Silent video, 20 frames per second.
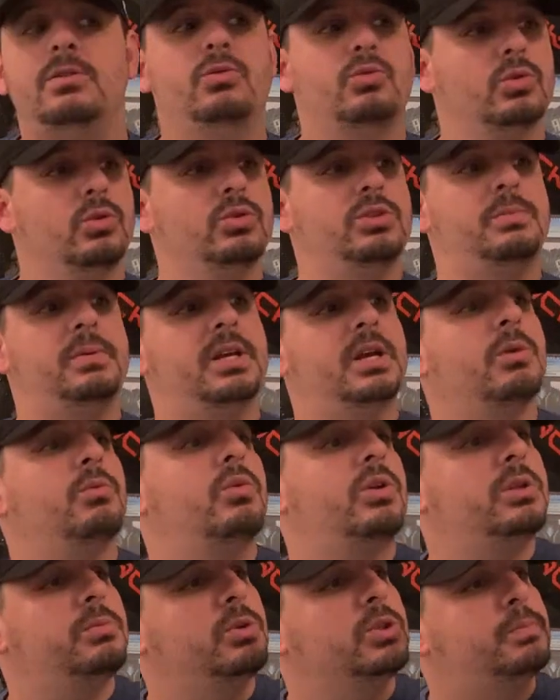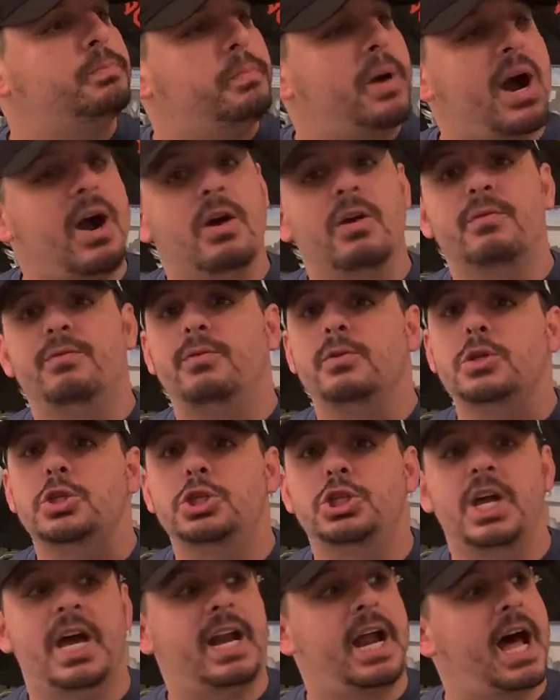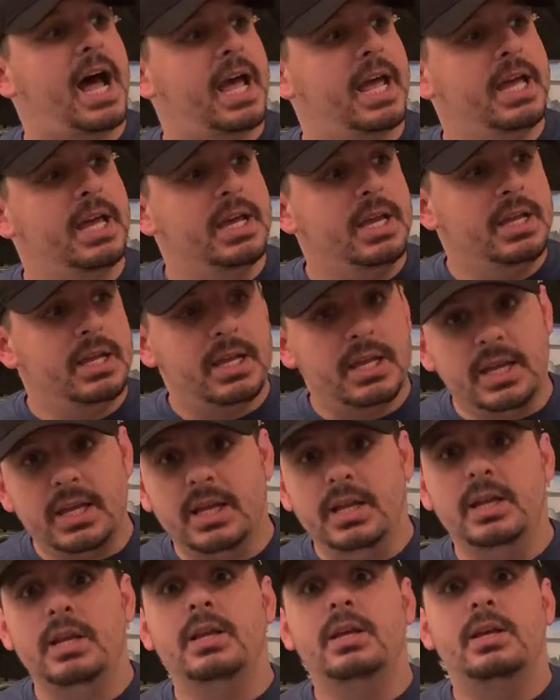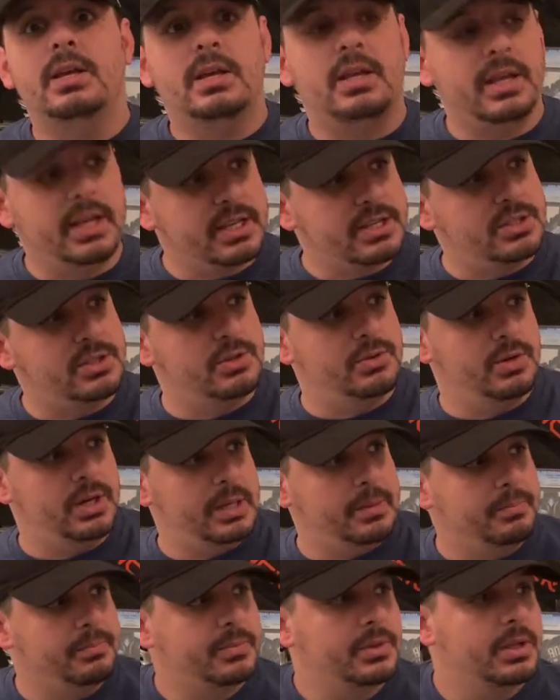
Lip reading: grew to become one of the most powerful Jedi in history.